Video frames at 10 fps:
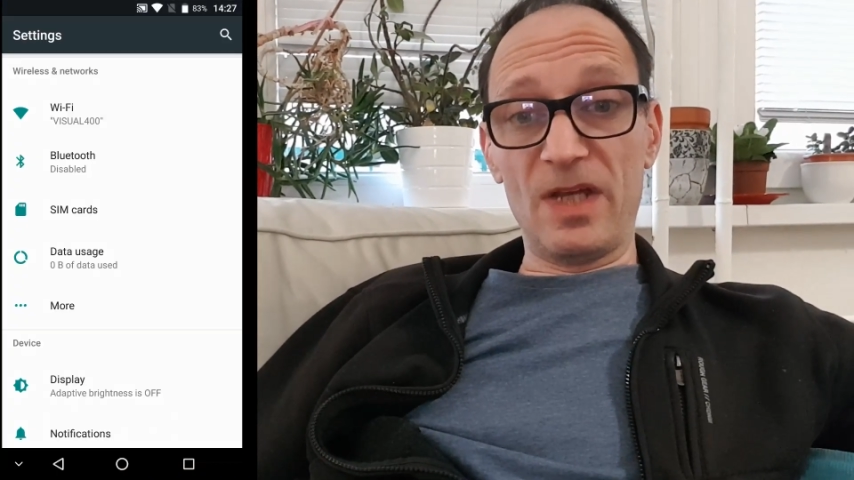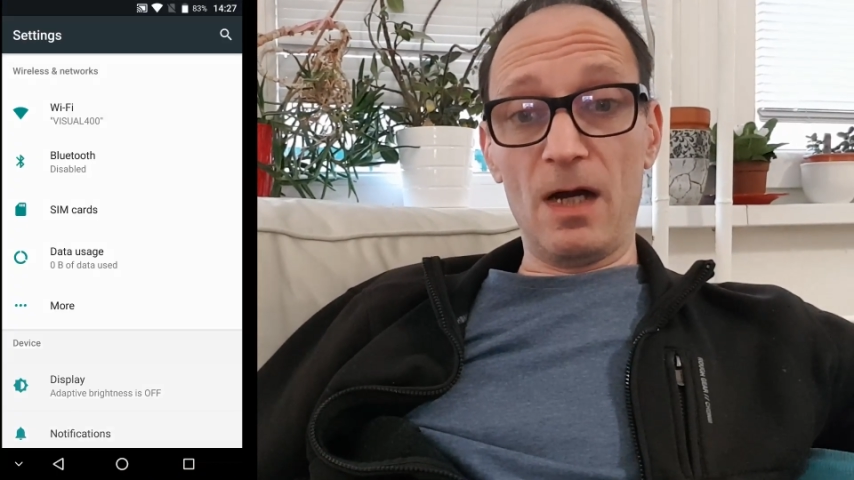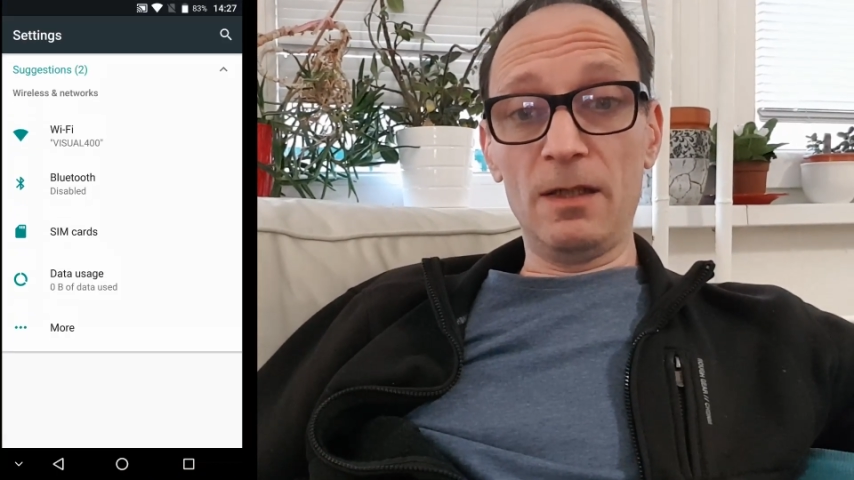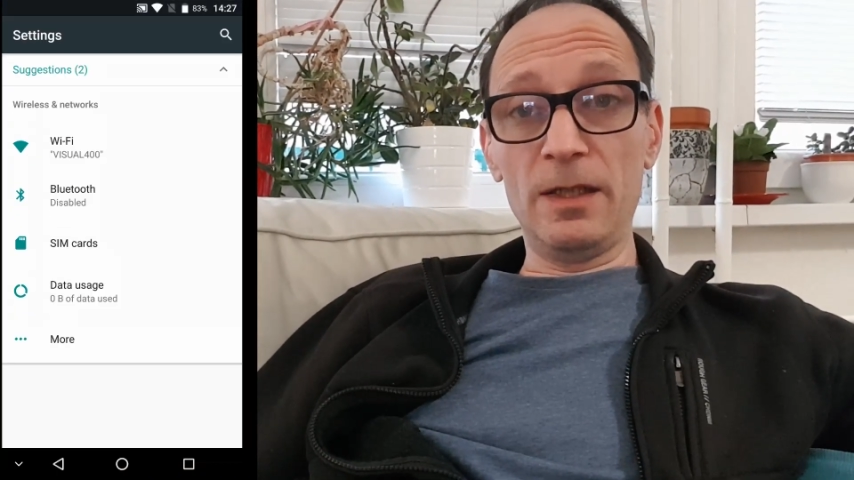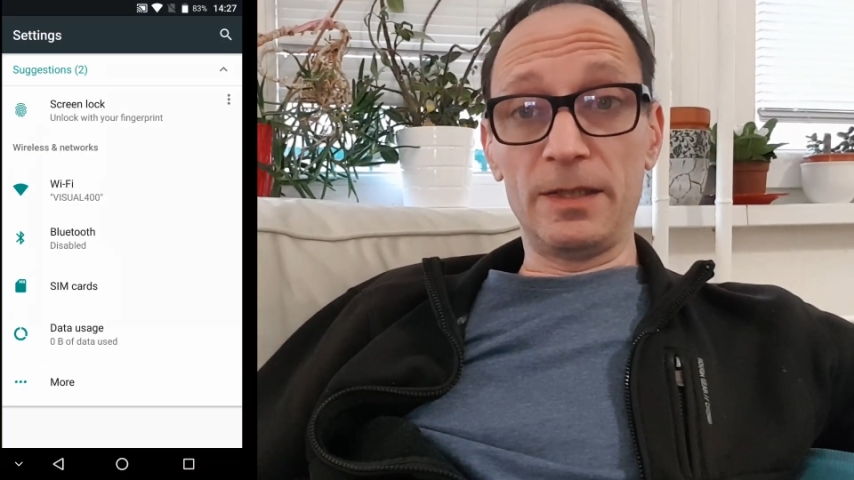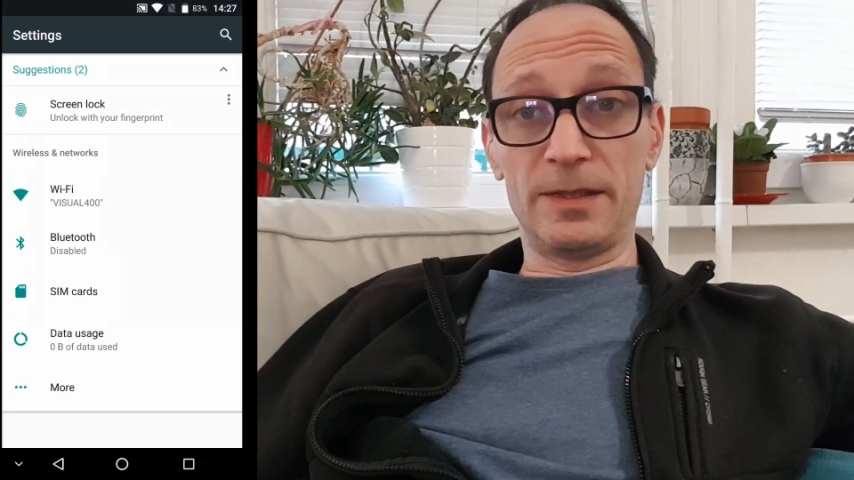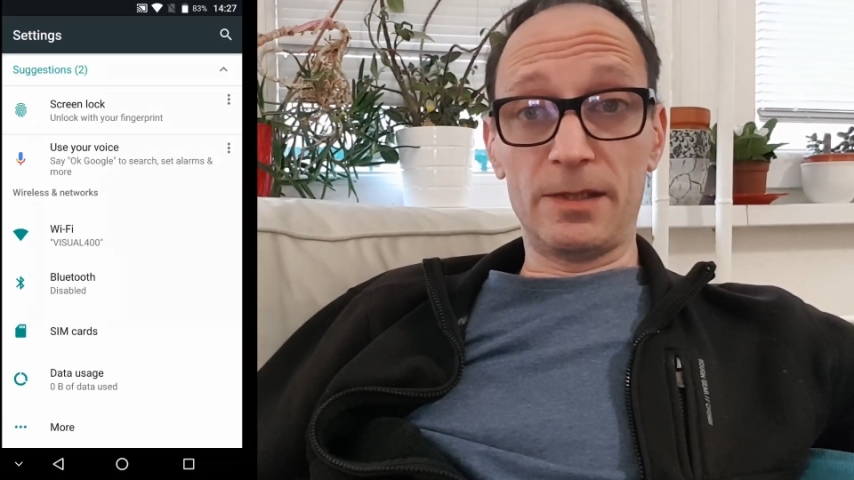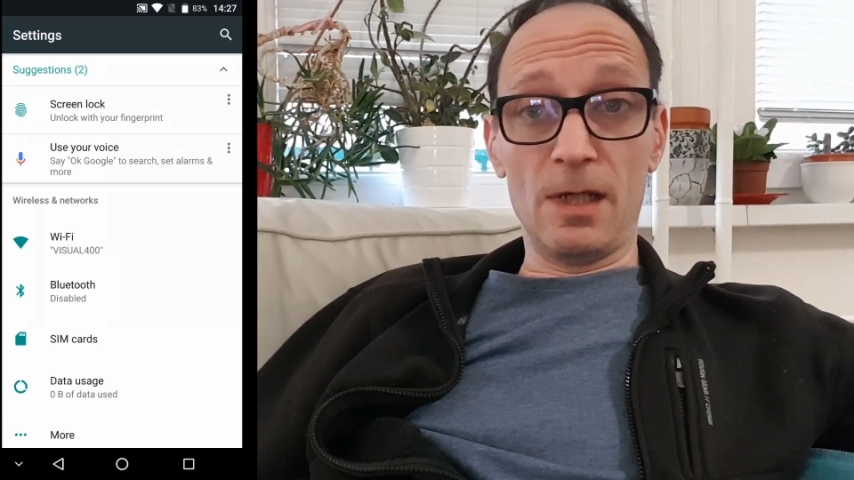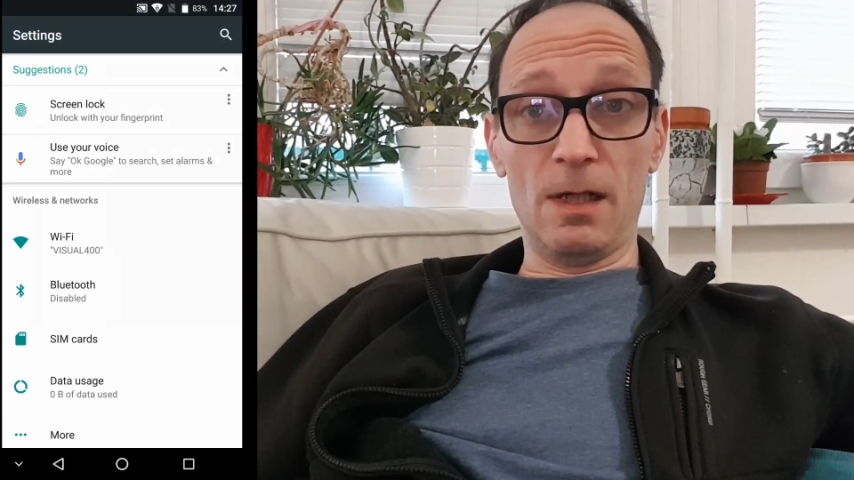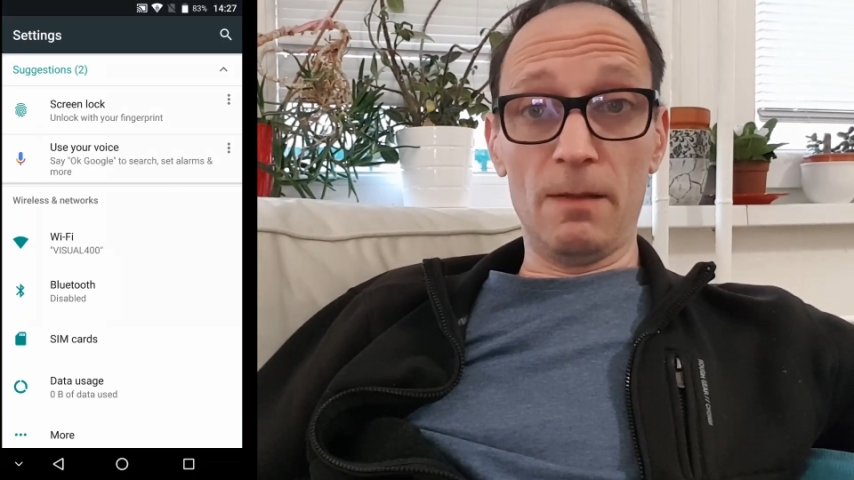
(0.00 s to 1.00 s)

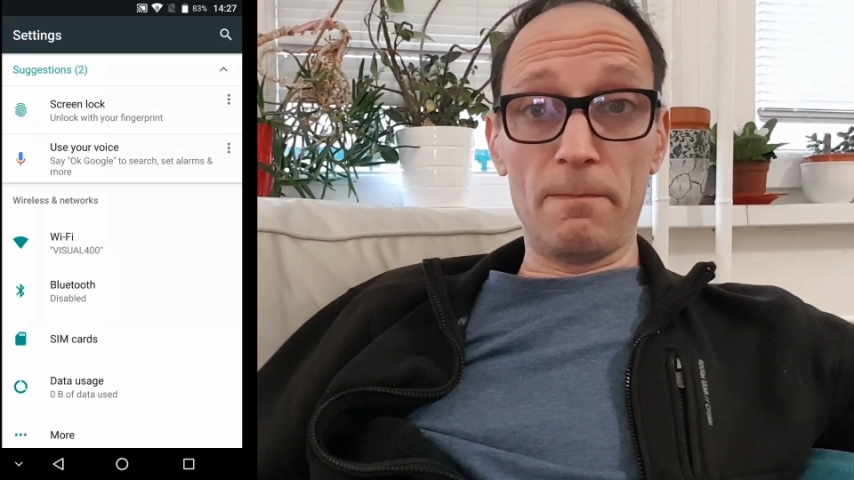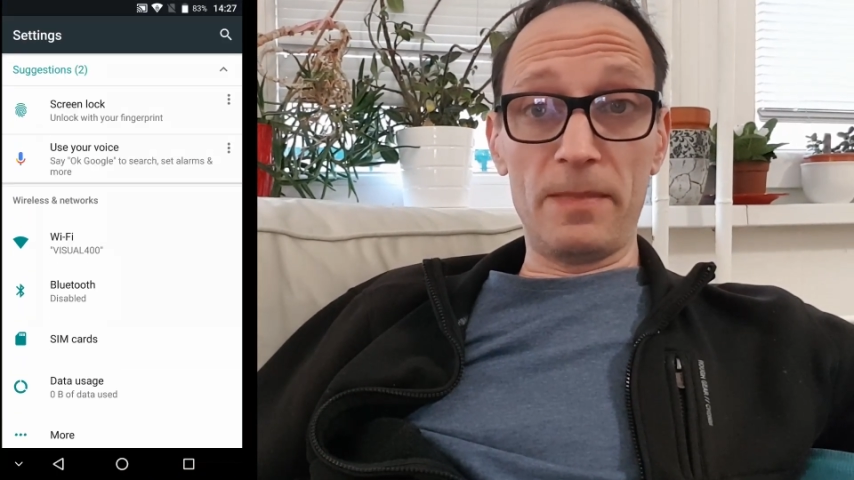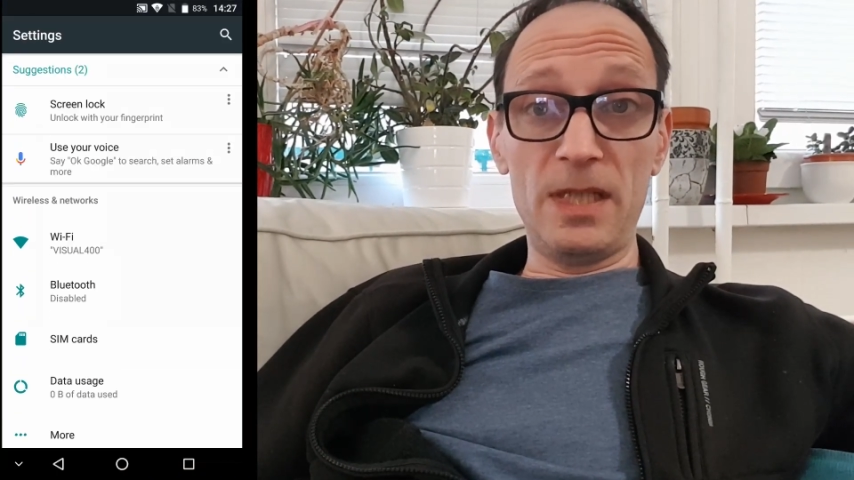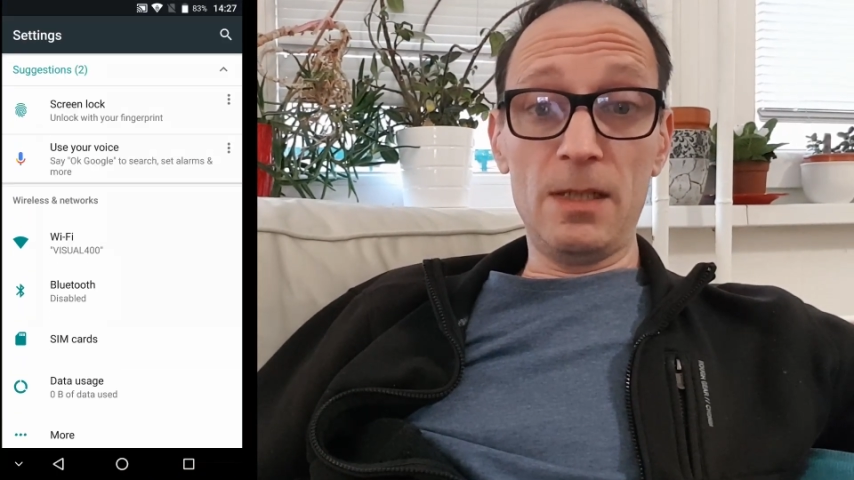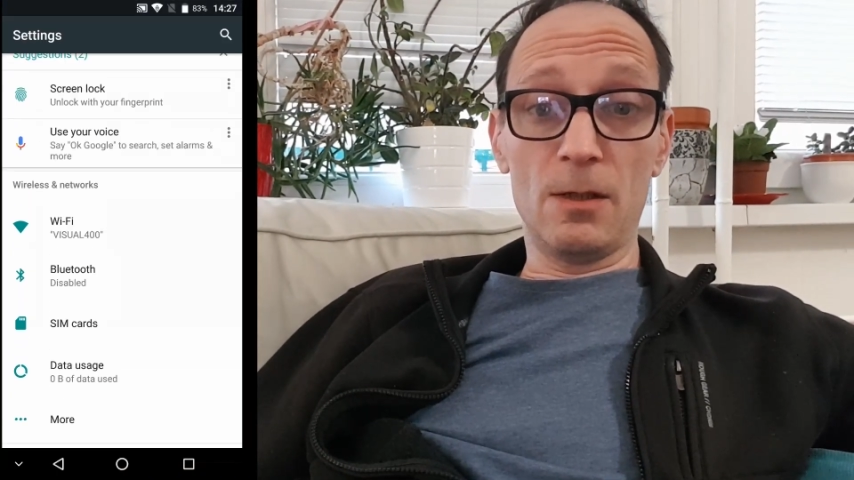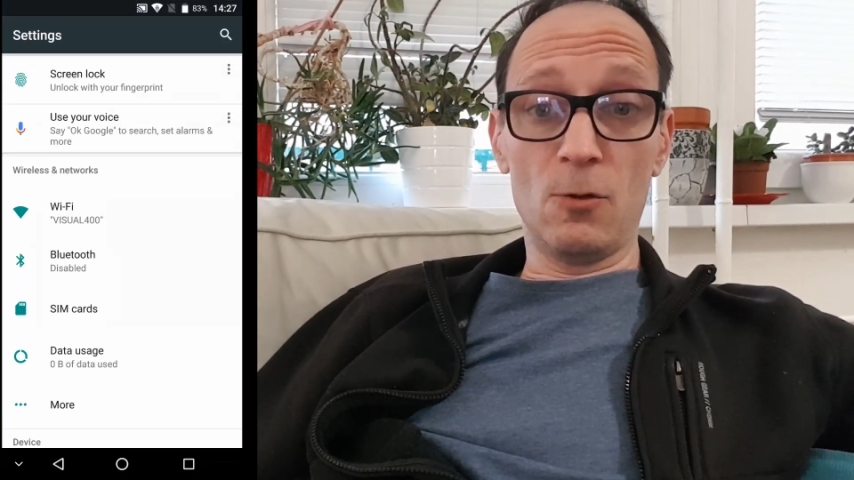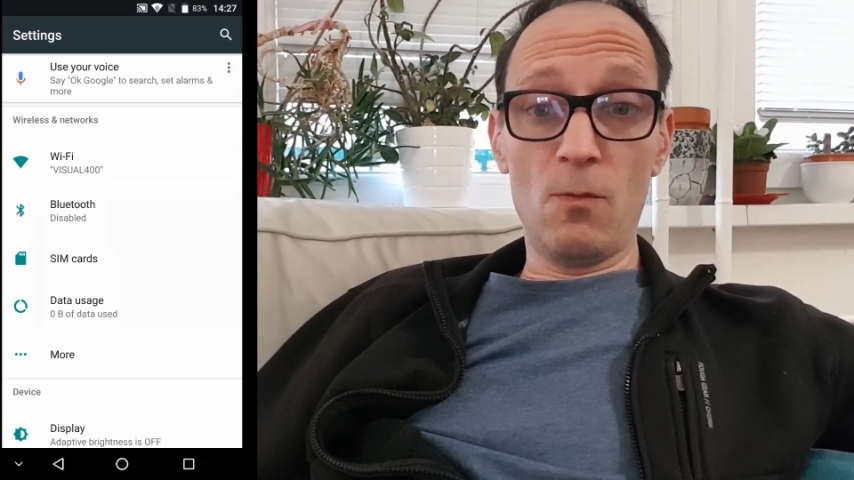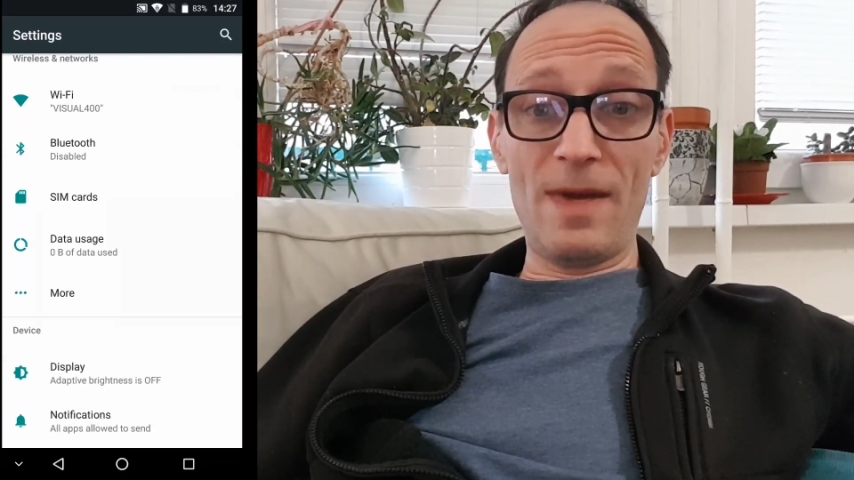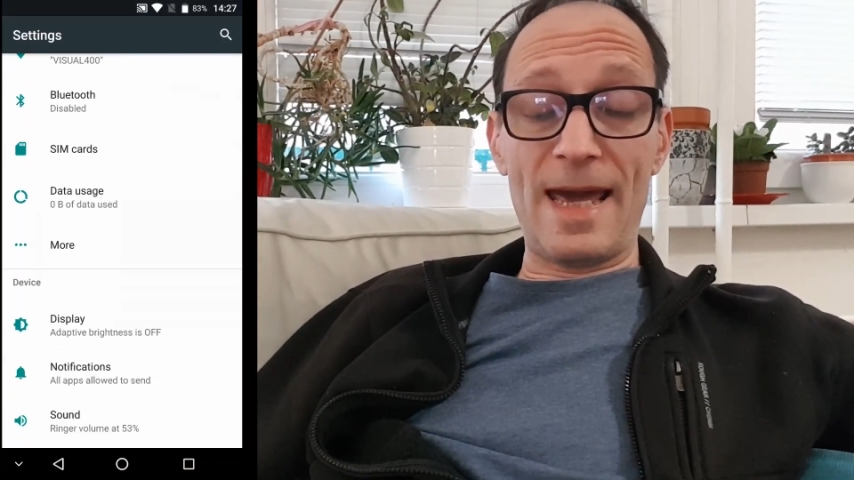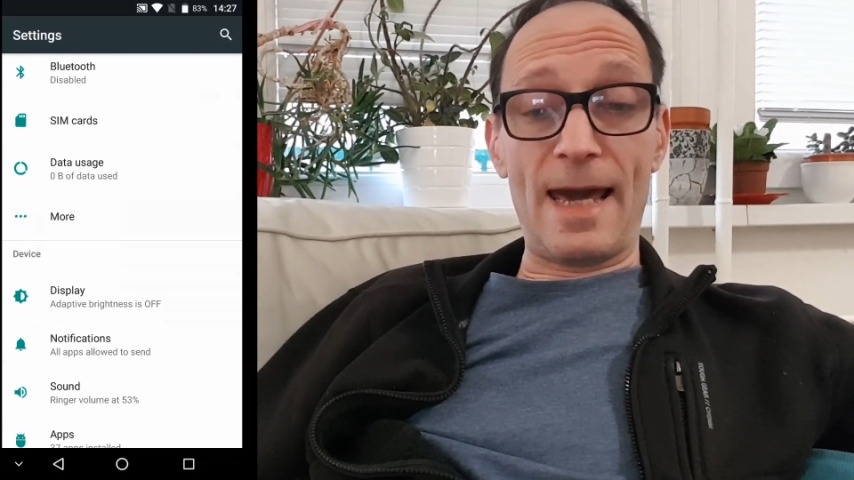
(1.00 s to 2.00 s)
uninstall Mi
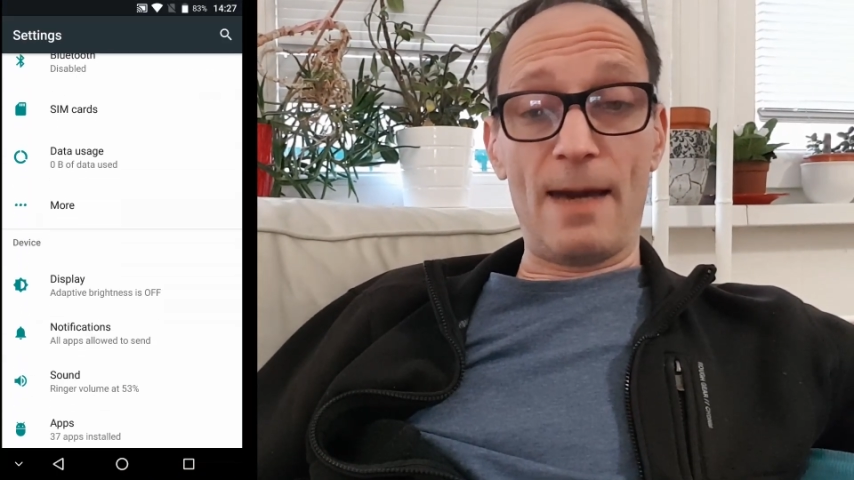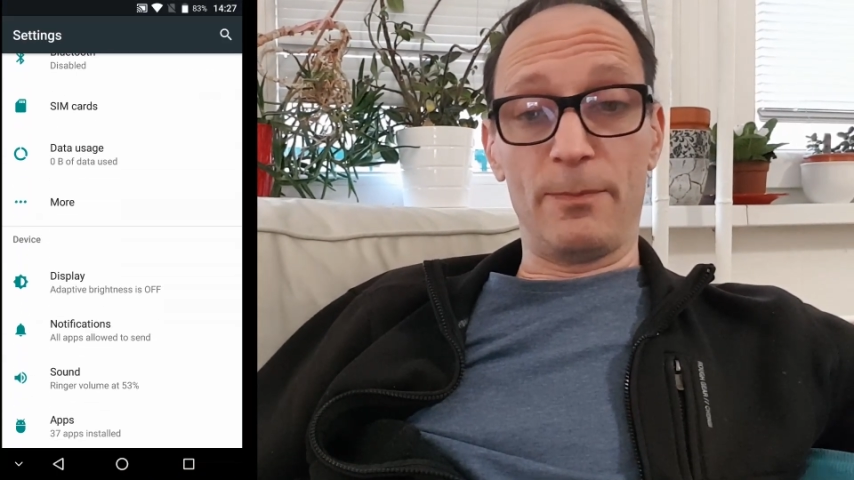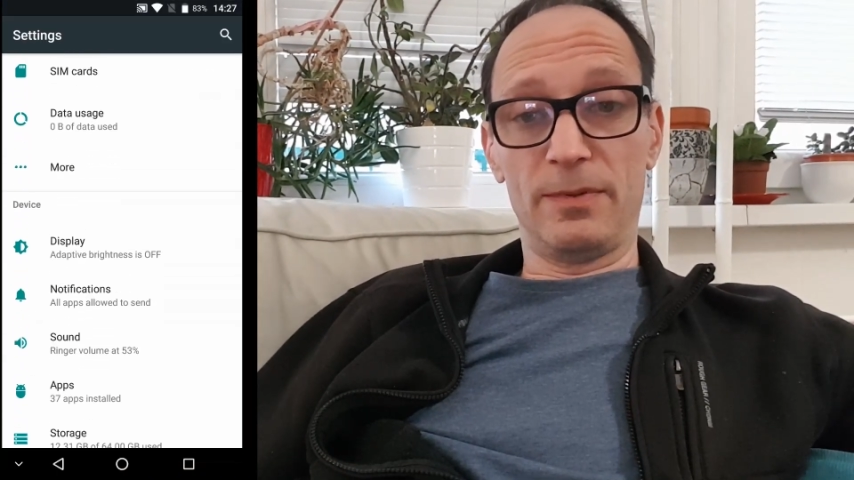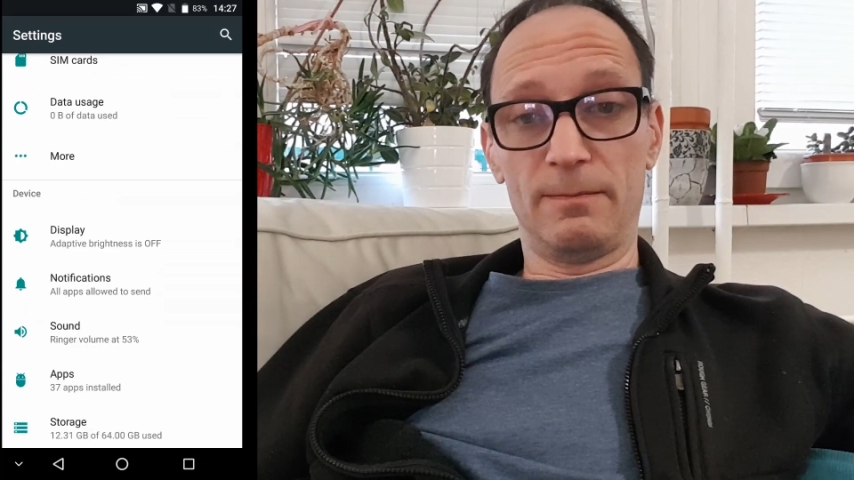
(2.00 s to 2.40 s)
Home app.